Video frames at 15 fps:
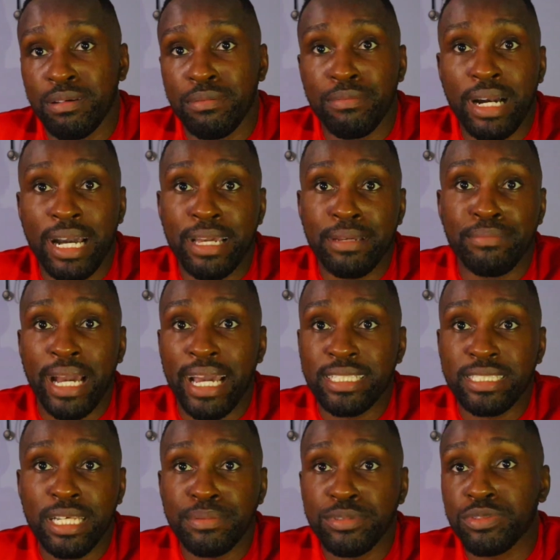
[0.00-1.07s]
My
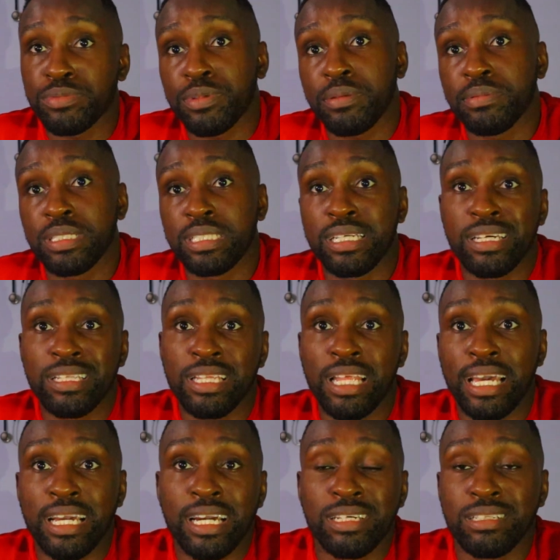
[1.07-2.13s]
biceps will probably get
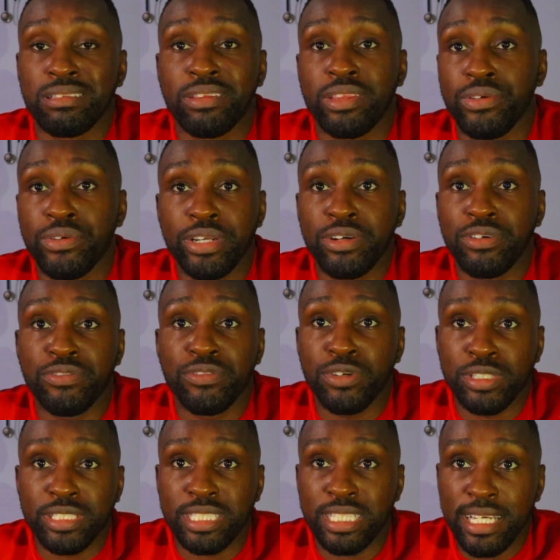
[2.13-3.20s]
like 3 or
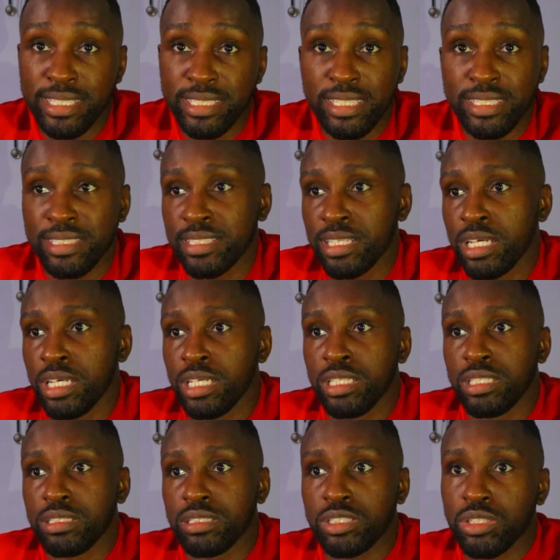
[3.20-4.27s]
4 sets.
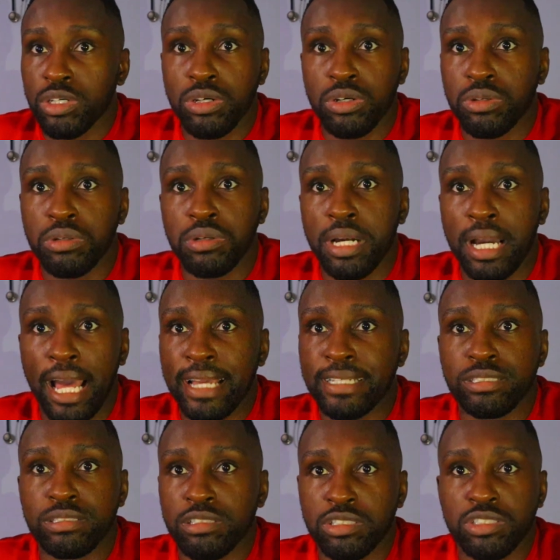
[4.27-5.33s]
So I
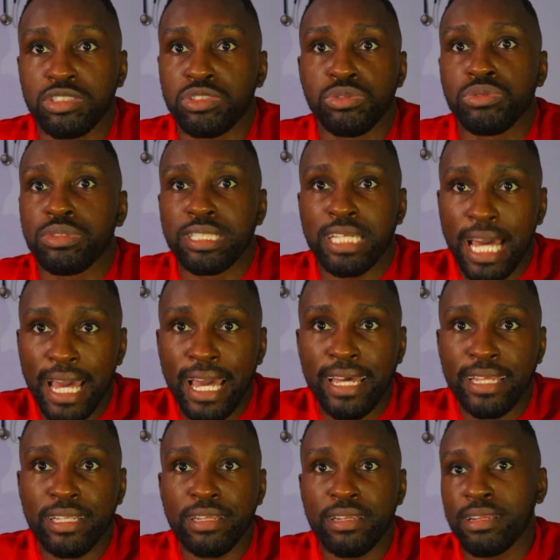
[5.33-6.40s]
just do
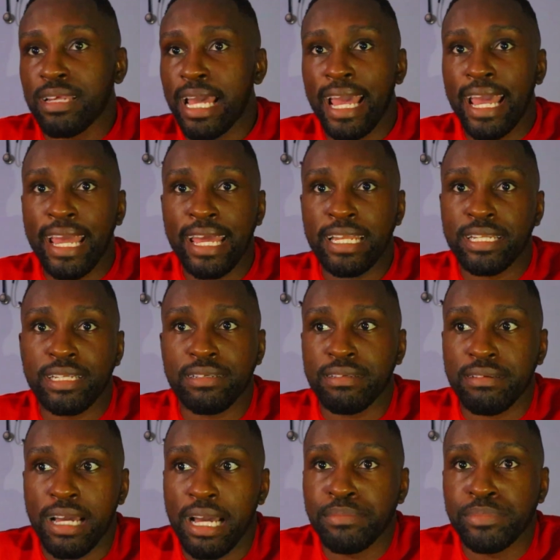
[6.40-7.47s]
that and
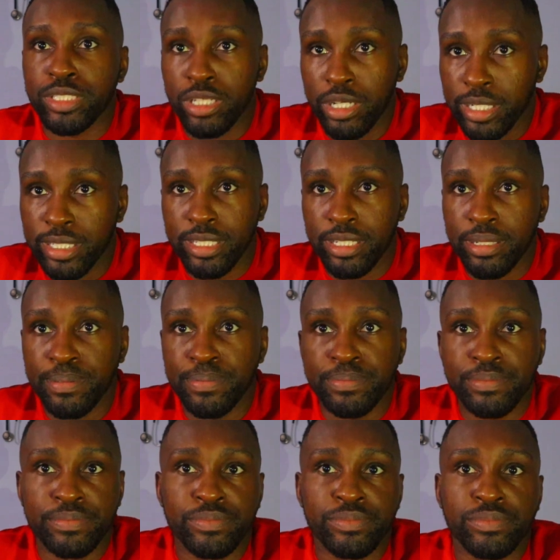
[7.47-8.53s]
I'm done,
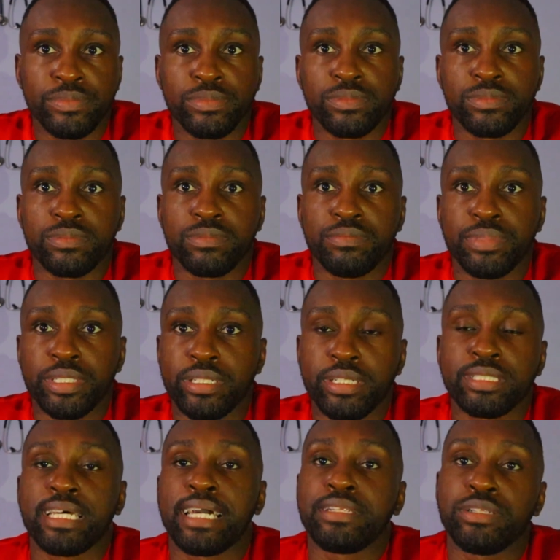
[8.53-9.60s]

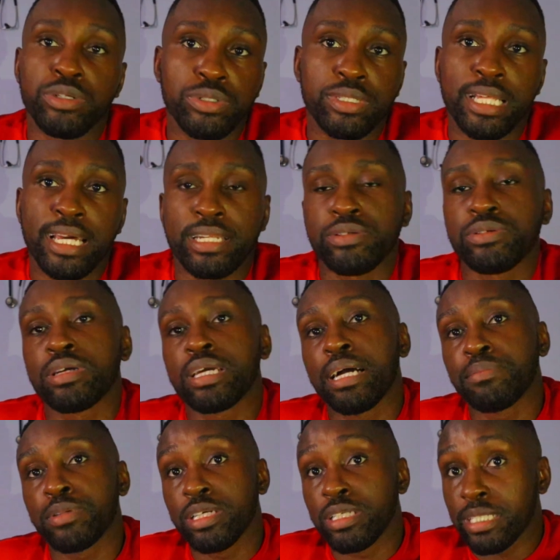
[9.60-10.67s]
because I know that, okay,
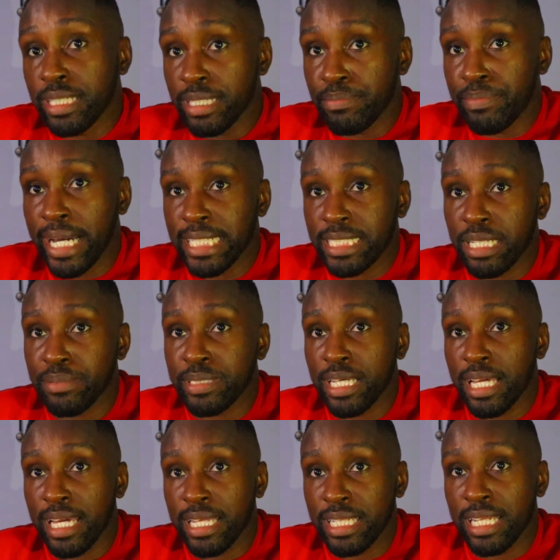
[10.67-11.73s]
I'm gonna hit biceps
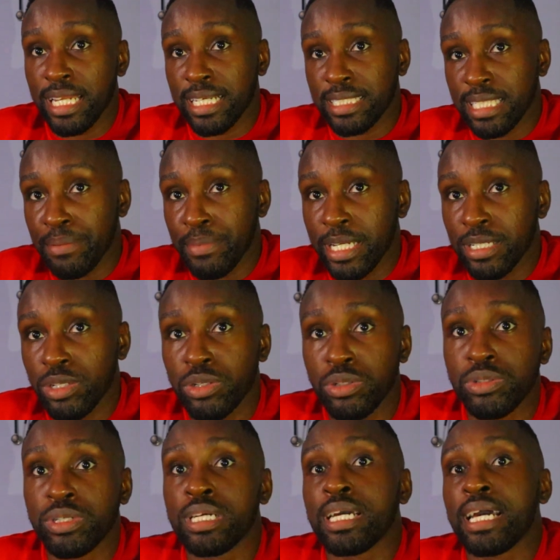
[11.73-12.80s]
again the next time I
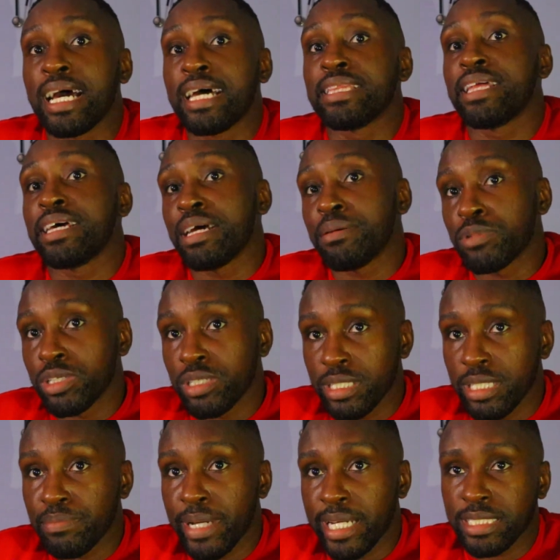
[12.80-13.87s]
go, and then I'm gonna
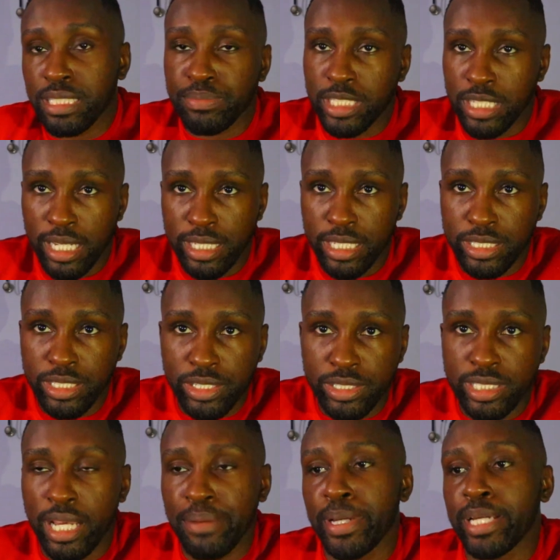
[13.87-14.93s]
hit biceps again the
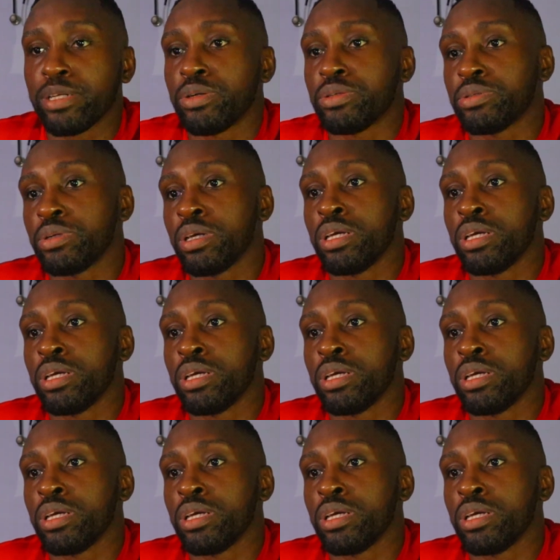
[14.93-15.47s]
third time I go.